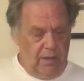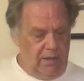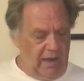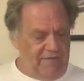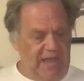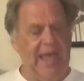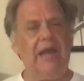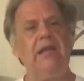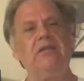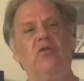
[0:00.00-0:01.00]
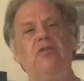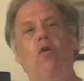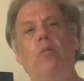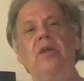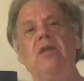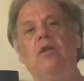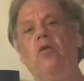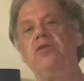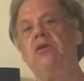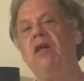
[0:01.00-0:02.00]
The left hand is going to open and
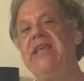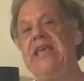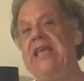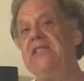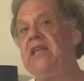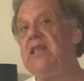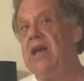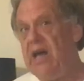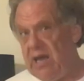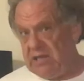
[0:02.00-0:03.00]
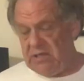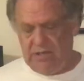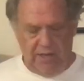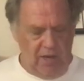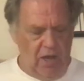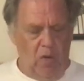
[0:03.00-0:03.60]
close on all the E's and the U's.